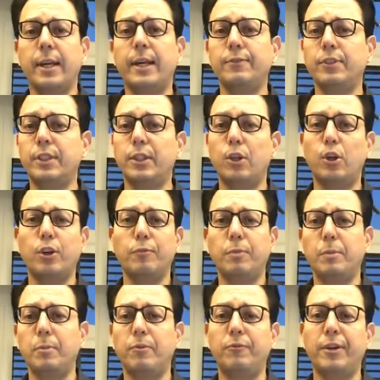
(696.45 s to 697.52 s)
I've seen a lot of
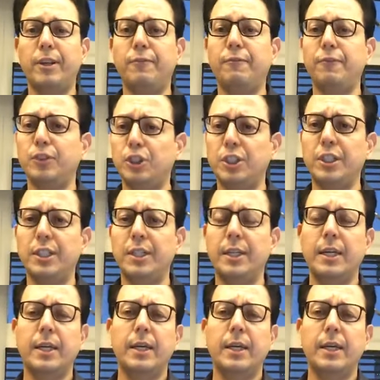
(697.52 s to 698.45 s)
people very fidgety.